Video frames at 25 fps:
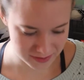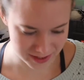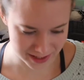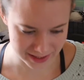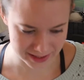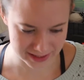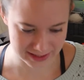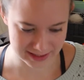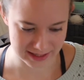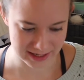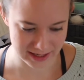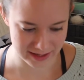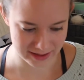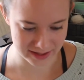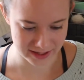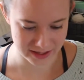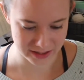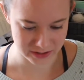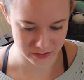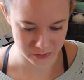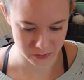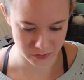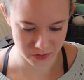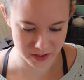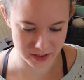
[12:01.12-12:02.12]
because
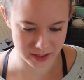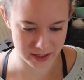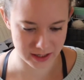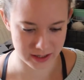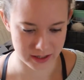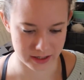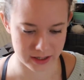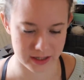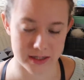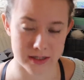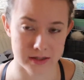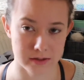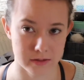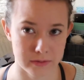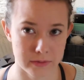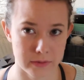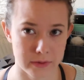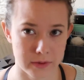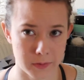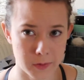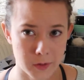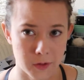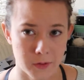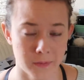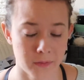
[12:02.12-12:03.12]
nothing's working is
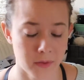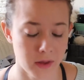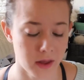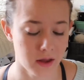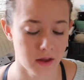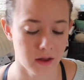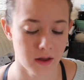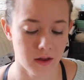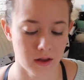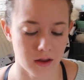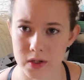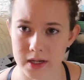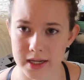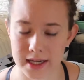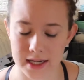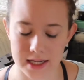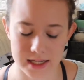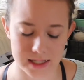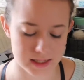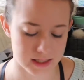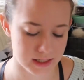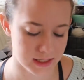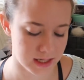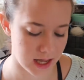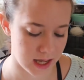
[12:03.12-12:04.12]
normal.
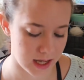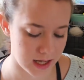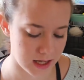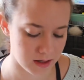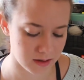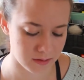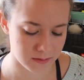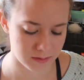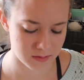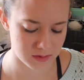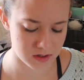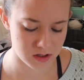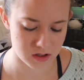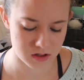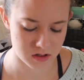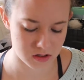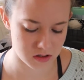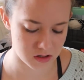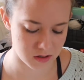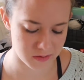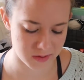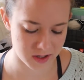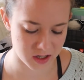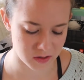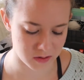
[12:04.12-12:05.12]
It's
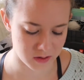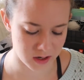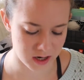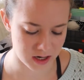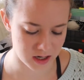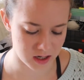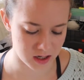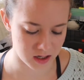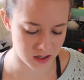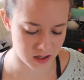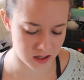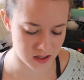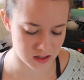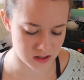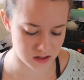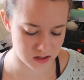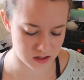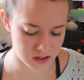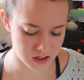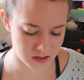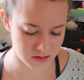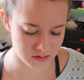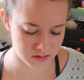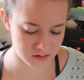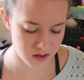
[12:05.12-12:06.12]
just about writing and
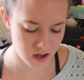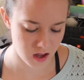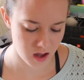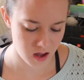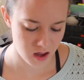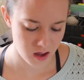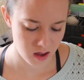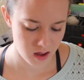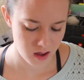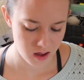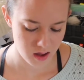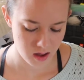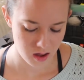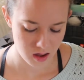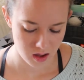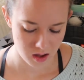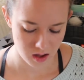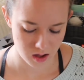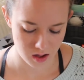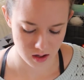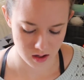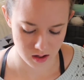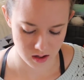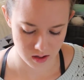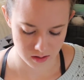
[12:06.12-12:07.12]
stuff.
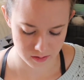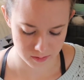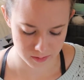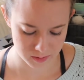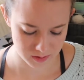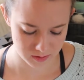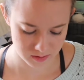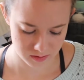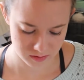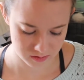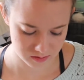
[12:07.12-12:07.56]
I